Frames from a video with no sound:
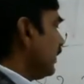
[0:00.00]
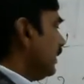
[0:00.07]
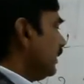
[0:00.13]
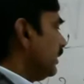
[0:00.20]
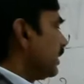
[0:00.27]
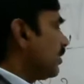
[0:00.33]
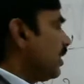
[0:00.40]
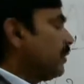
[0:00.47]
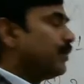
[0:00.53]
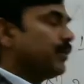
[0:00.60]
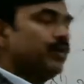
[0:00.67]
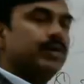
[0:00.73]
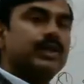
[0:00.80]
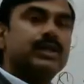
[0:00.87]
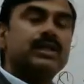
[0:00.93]
The crop
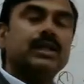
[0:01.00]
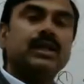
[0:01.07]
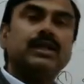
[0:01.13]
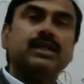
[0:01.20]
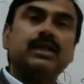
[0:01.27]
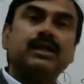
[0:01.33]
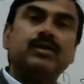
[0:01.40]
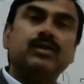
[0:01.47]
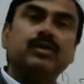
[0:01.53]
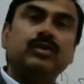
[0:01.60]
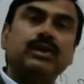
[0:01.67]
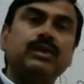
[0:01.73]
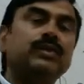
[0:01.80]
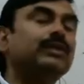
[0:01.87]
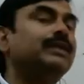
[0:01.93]
rotation, as I told
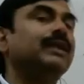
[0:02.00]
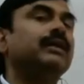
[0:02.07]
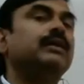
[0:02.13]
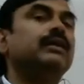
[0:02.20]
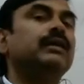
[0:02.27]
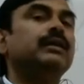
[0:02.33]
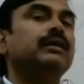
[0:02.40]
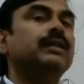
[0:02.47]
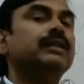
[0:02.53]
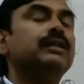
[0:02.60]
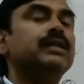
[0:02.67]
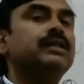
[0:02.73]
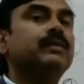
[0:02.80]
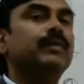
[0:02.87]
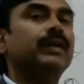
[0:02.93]
you, that in
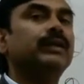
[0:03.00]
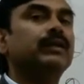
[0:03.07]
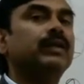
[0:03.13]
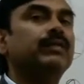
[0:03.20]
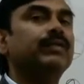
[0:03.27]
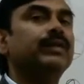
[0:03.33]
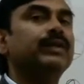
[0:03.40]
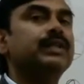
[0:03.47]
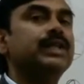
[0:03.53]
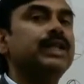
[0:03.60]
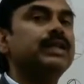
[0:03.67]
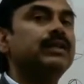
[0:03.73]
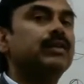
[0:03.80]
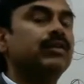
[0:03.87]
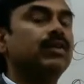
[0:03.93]
this method we
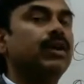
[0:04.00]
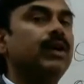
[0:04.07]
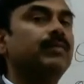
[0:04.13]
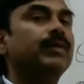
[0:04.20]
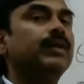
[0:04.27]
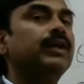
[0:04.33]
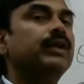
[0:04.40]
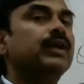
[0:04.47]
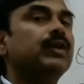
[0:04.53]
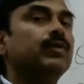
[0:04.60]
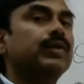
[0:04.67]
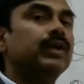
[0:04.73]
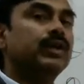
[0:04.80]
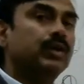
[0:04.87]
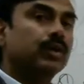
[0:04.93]
change the crop,
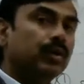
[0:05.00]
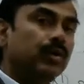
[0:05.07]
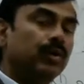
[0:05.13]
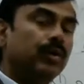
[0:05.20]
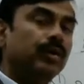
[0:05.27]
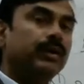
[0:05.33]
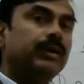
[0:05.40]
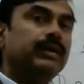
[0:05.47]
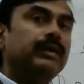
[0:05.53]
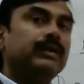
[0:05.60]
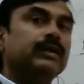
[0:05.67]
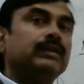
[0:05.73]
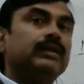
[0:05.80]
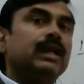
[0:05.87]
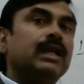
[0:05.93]
we grow
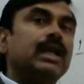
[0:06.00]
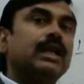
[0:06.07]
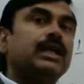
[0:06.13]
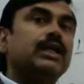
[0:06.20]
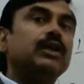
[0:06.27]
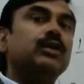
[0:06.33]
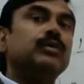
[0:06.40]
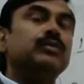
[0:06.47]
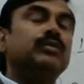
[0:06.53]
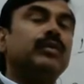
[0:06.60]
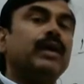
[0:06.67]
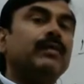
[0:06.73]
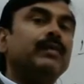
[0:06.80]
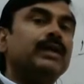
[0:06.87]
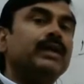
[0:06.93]
the legumes
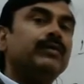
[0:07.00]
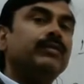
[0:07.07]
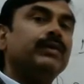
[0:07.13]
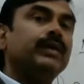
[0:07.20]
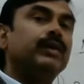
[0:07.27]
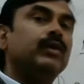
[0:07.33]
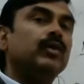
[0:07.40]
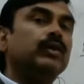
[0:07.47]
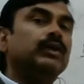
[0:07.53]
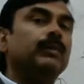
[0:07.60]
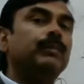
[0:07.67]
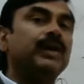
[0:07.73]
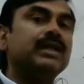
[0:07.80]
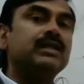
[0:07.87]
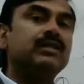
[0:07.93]
family, we grow the
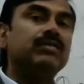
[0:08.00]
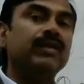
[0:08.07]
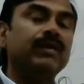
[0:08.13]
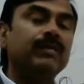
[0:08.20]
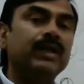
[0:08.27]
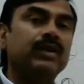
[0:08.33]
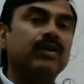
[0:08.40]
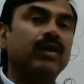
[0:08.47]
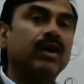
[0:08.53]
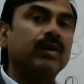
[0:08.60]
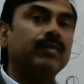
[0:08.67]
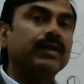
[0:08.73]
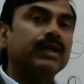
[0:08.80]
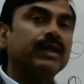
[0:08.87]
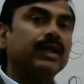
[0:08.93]
pulse family
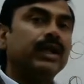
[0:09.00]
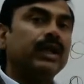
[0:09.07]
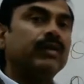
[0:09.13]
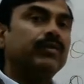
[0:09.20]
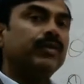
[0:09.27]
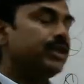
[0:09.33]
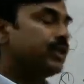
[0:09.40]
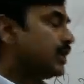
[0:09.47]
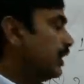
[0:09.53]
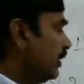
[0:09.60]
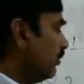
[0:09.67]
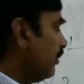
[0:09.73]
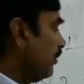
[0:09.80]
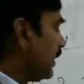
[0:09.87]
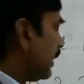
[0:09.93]
crop, in which
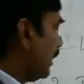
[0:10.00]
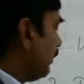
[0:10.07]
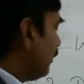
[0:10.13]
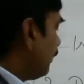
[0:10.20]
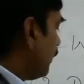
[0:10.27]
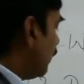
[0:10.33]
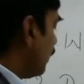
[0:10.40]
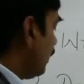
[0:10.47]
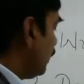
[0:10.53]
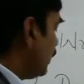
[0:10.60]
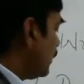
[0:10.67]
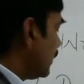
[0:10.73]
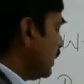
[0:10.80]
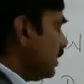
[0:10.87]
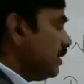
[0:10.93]
we can
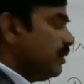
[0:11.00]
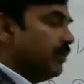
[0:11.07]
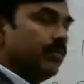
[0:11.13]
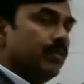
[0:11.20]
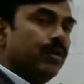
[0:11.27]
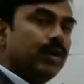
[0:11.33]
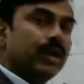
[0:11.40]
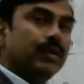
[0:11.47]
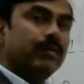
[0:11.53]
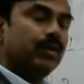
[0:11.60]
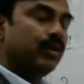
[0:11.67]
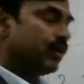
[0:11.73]
produce more and more